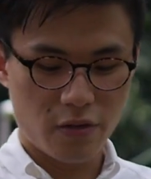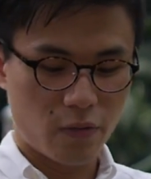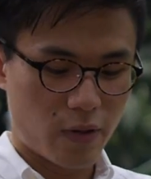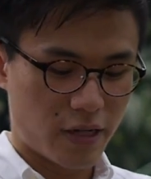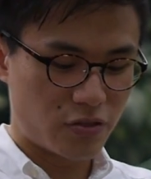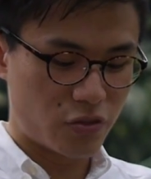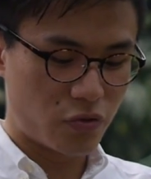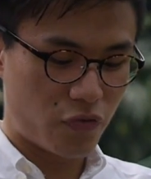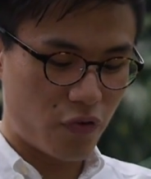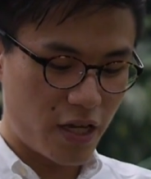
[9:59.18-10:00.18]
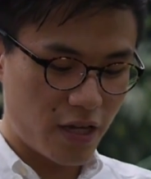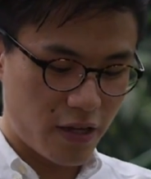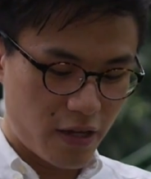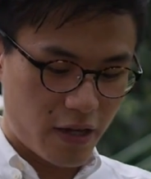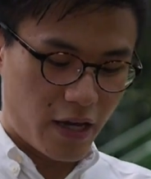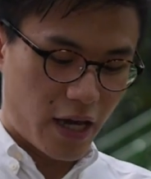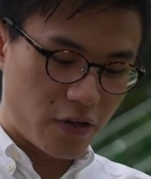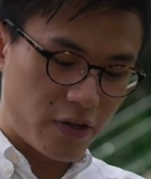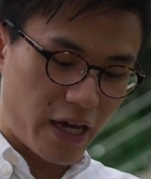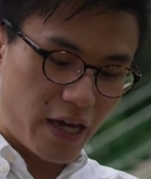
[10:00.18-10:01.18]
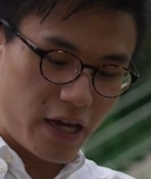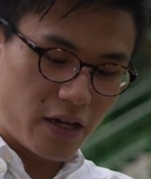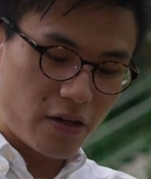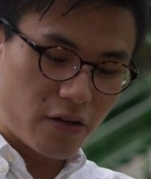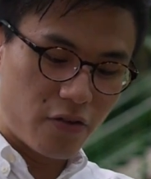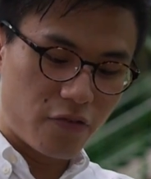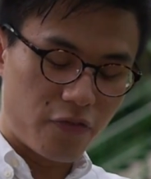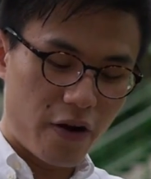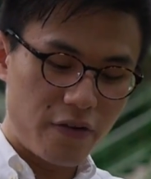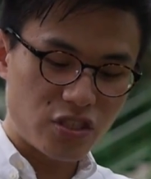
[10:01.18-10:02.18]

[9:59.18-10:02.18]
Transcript: 1, 2, 3, and you get a very